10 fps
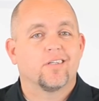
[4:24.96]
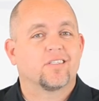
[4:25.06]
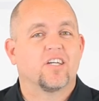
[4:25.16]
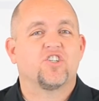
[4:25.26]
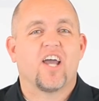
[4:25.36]

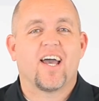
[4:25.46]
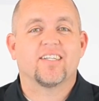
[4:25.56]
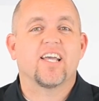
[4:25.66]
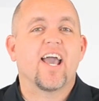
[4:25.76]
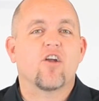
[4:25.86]
such
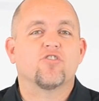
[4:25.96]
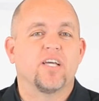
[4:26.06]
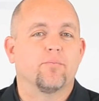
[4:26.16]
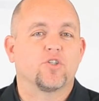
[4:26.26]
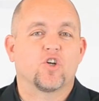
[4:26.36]
as air
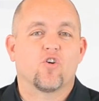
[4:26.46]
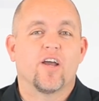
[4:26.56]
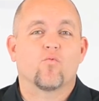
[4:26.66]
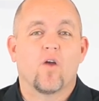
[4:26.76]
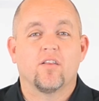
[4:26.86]
temperature
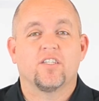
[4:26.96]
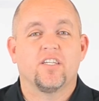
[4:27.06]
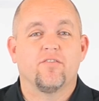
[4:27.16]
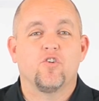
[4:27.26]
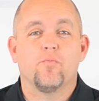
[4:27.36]
and
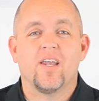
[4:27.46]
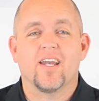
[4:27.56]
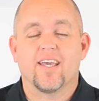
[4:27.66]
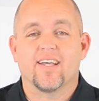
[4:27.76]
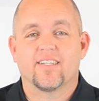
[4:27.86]
relative
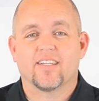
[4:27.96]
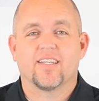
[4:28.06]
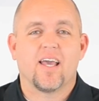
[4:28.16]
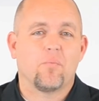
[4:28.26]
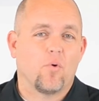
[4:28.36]
humidity as an
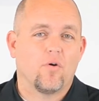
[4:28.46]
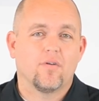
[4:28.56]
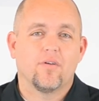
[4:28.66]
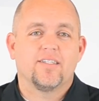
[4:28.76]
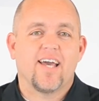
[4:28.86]
example.
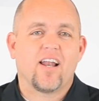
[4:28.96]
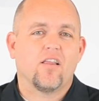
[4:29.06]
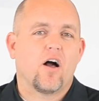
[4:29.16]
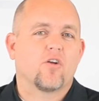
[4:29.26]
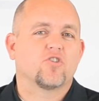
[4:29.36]
Data
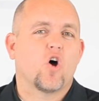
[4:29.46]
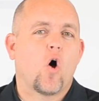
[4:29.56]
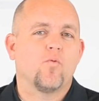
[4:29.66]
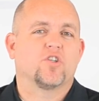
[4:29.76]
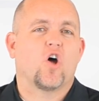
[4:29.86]
loggers
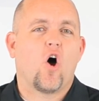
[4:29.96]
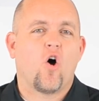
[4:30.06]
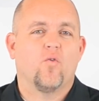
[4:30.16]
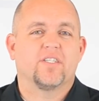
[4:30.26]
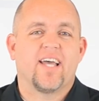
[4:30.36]
almost
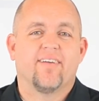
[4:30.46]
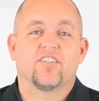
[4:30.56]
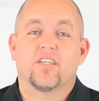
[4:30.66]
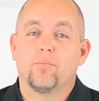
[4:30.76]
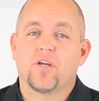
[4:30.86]
always have
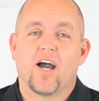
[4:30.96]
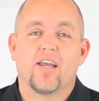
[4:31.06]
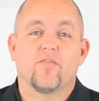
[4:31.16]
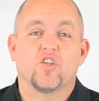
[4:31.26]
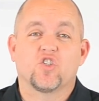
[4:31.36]
some
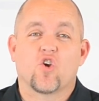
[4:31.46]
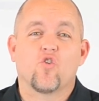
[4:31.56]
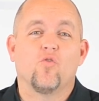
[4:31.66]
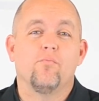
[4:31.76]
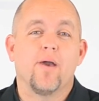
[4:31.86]
kind of
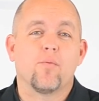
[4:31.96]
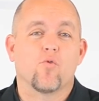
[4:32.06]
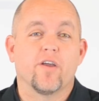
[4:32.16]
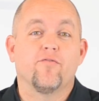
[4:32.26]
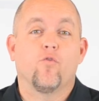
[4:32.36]
internal
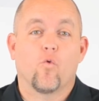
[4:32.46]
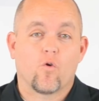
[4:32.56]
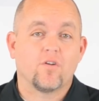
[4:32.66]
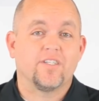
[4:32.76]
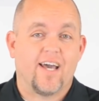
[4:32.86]
memory
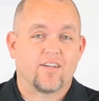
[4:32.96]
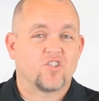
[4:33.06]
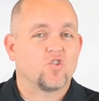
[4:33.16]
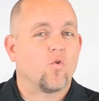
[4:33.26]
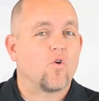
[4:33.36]
for data
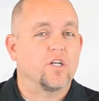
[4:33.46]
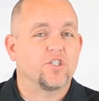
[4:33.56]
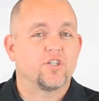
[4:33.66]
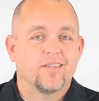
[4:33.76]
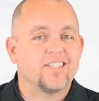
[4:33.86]

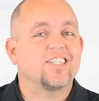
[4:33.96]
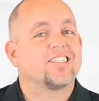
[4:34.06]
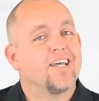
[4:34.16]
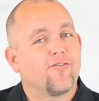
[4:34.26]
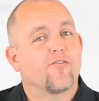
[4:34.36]
storage. This is
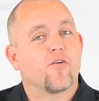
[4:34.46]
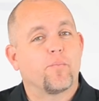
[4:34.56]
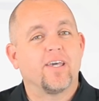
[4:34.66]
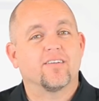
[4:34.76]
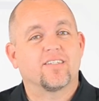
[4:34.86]
different from
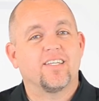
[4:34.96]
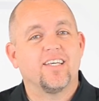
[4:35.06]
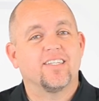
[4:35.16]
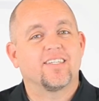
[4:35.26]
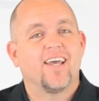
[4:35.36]

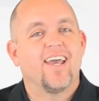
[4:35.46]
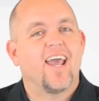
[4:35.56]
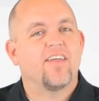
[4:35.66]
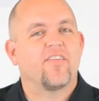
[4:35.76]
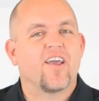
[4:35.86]
PLCs
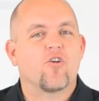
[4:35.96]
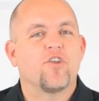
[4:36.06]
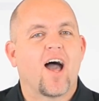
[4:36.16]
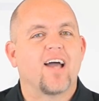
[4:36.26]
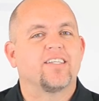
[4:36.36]
in that they are
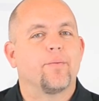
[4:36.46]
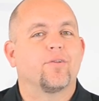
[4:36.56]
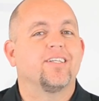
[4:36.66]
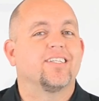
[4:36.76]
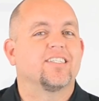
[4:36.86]
not
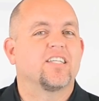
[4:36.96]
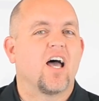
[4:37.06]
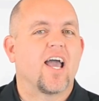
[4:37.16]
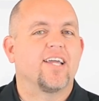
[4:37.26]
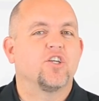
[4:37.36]
typically
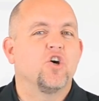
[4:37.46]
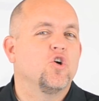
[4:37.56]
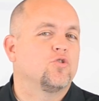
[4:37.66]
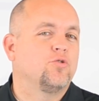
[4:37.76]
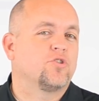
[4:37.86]
designed
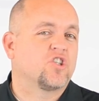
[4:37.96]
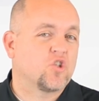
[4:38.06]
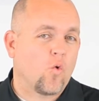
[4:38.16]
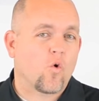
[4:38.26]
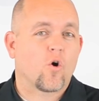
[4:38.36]
to
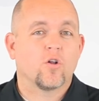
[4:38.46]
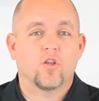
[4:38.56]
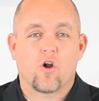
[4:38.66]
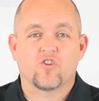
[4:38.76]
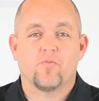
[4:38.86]
store
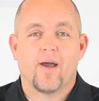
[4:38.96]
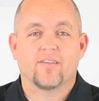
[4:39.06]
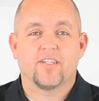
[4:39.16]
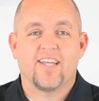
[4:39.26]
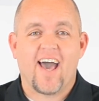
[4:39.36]
large
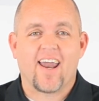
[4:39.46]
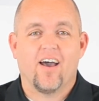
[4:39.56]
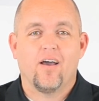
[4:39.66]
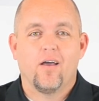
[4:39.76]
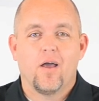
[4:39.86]
amounts of
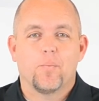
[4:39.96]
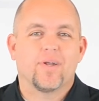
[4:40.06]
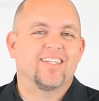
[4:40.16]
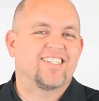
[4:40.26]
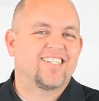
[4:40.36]
data, but
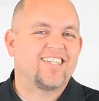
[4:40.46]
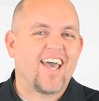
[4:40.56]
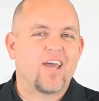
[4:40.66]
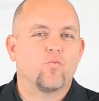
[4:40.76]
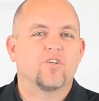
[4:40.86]

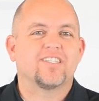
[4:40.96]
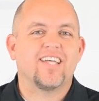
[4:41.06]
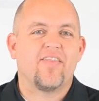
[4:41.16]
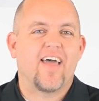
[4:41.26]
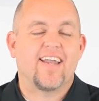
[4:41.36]
instead will
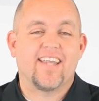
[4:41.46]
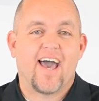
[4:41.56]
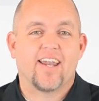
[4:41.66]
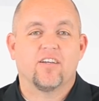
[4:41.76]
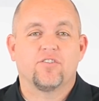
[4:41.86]
send that
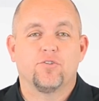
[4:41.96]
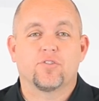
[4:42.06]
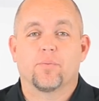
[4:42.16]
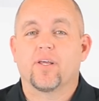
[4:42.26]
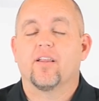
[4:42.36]
data to
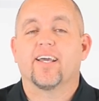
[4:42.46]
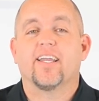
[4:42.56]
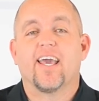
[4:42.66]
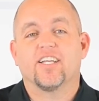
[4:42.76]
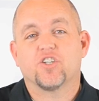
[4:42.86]
something like an
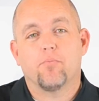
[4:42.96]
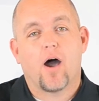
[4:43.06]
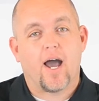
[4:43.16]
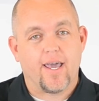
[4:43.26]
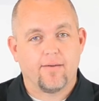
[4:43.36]

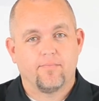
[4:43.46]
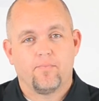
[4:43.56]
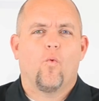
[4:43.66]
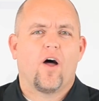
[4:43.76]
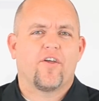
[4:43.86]
HMI.
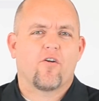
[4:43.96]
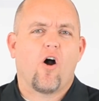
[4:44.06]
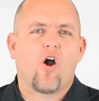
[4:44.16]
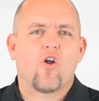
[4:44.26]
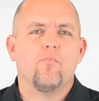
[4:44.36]
While there
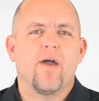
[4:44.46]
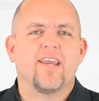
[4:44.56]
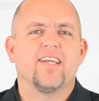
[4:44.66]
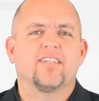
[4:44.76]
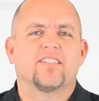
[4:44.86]
are
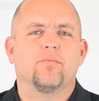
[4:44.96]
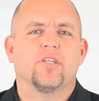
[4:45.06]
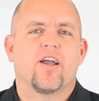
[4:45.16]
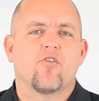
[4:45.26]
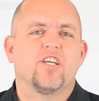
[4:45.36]
many
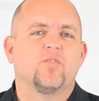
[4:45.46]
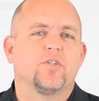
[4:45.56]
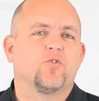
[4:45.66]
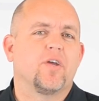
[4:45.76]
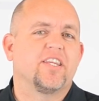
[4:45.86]
similarities
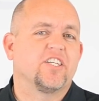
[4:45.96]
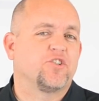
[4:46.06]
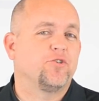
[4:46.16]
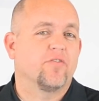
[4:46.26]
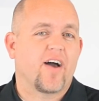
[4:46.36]
between these
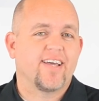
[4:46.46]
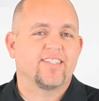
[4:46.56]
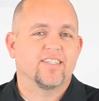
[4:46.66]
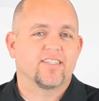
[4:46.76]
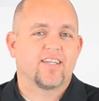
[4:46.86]
two
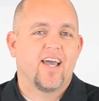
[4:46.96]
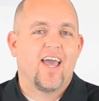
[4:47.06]
devices,